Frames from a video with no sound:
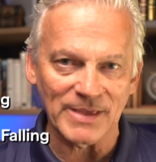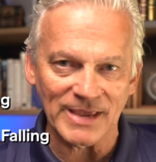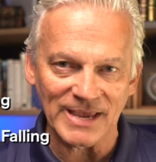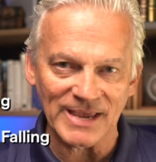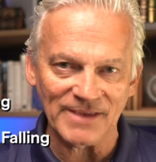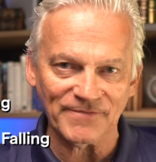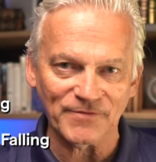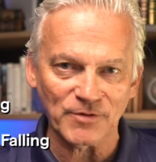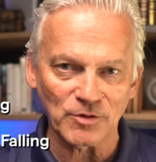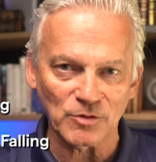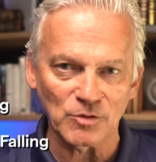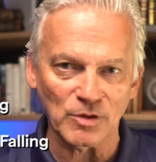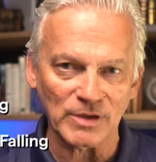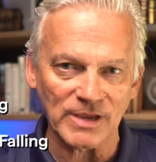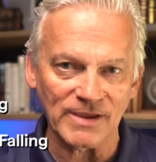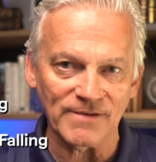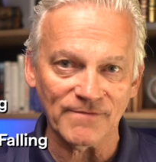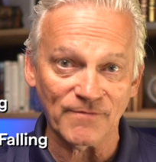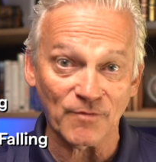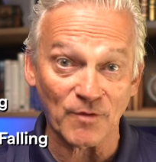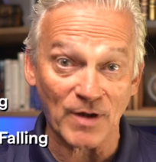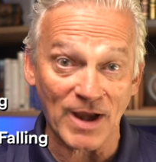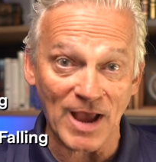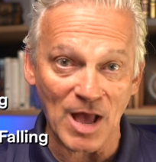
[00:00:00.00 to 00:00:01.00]
If you're looking
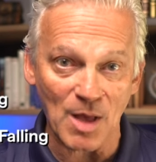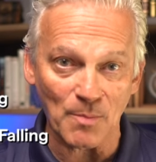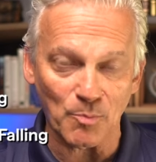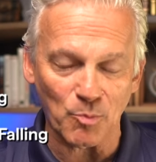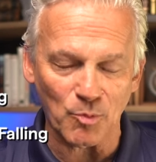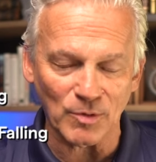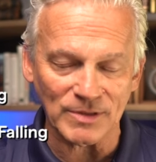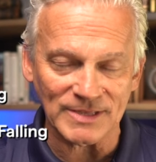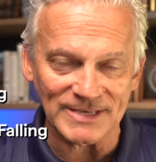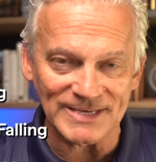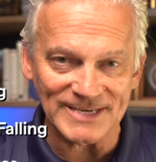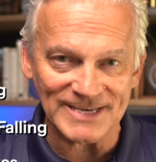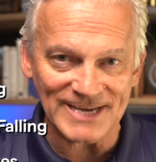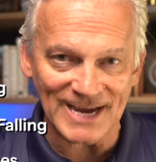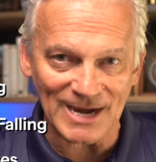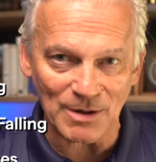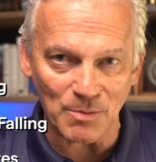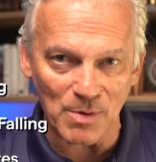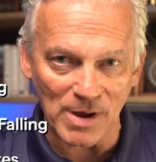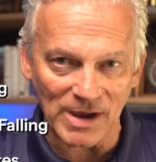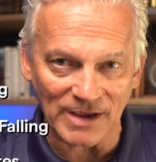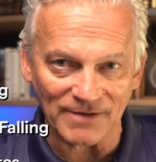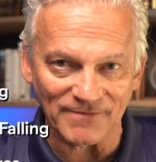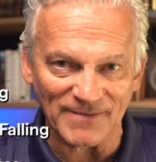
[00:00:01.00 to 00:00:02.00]
for help with
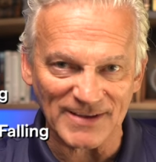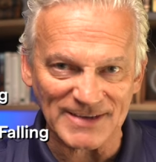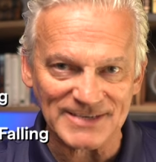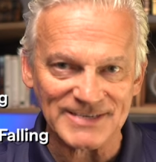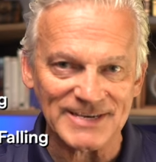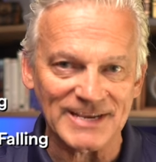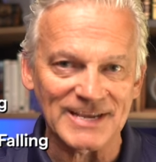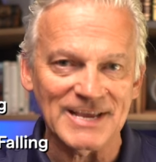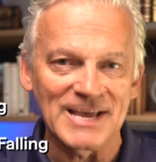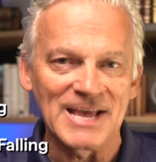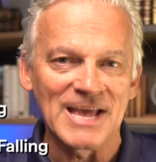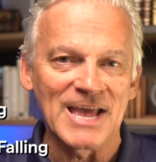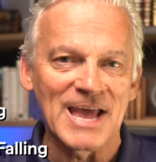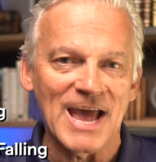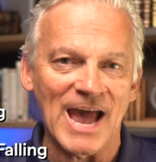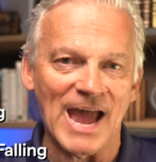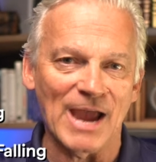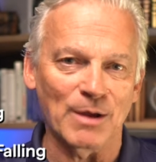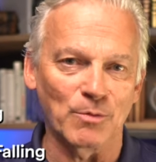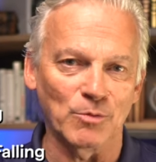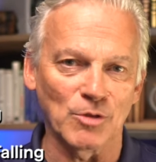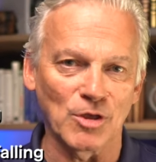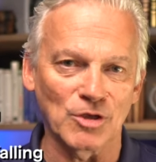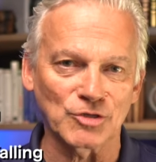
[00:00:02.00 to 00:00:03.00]
DIY investing,
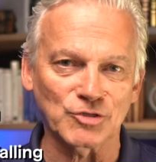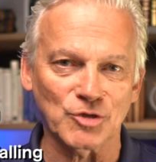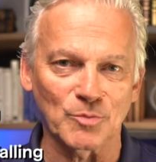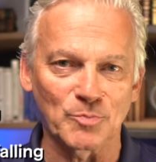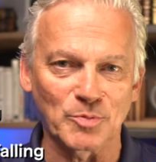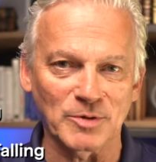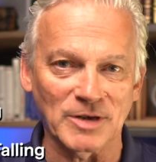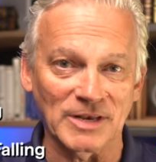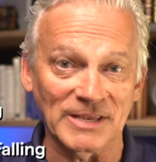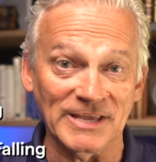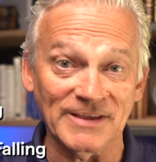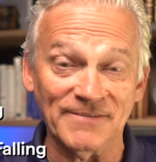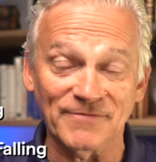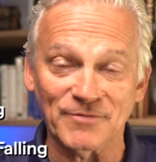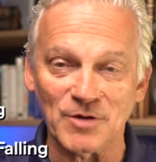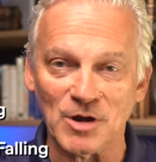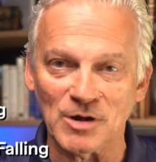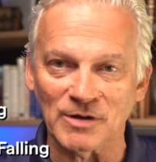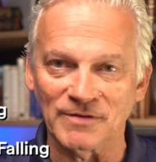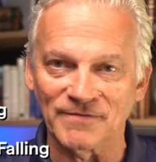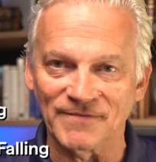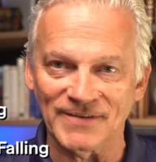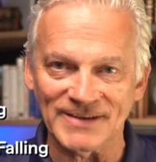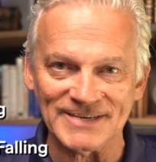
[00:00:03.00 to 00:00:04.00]
I will also put a link for
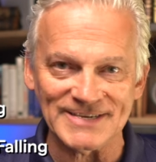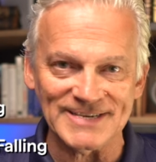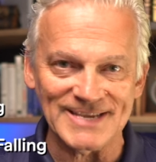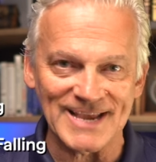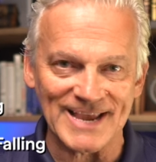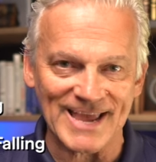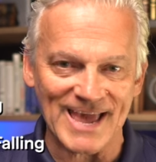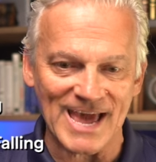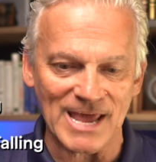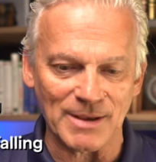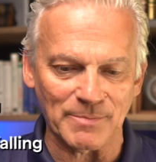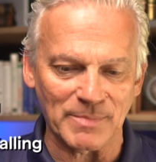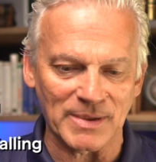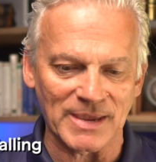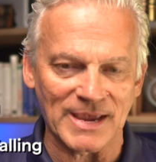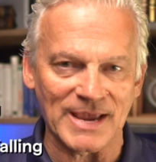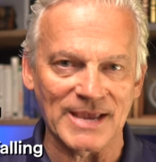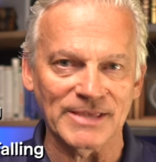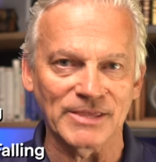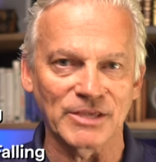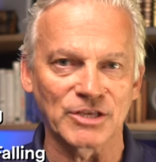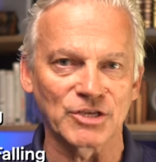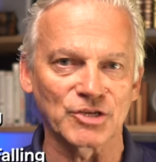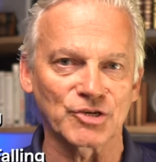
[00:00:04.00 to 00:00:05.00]
our Investing Academy
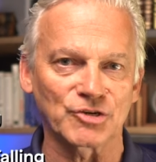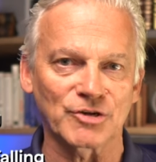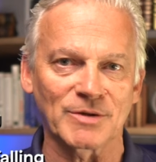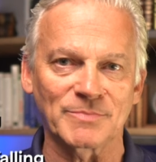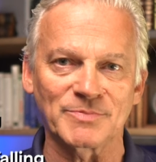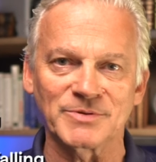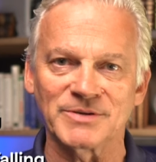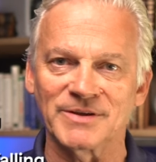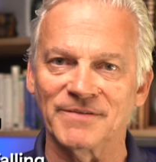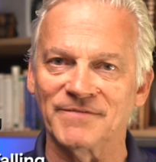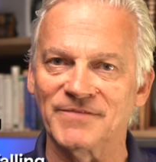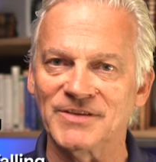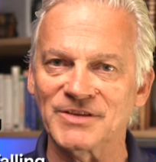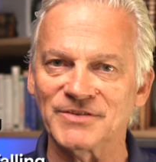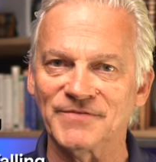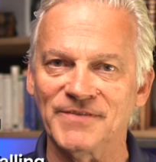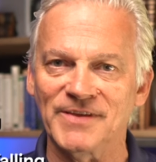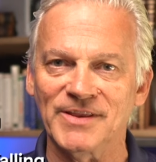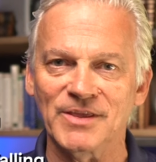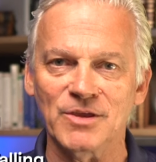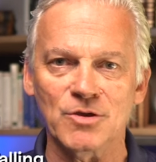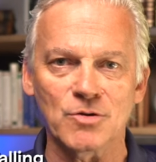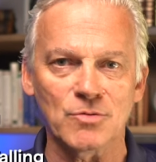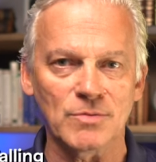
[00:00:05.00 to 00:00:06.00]
in the description of this
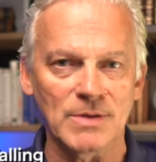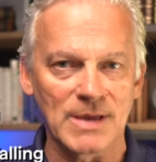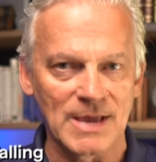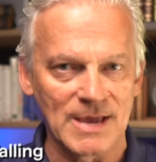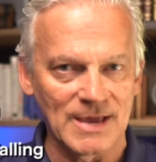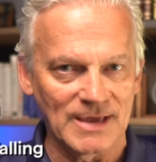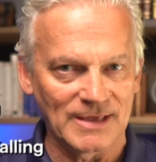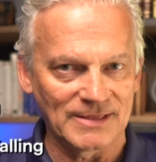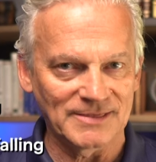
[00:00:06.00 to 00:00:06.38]
video.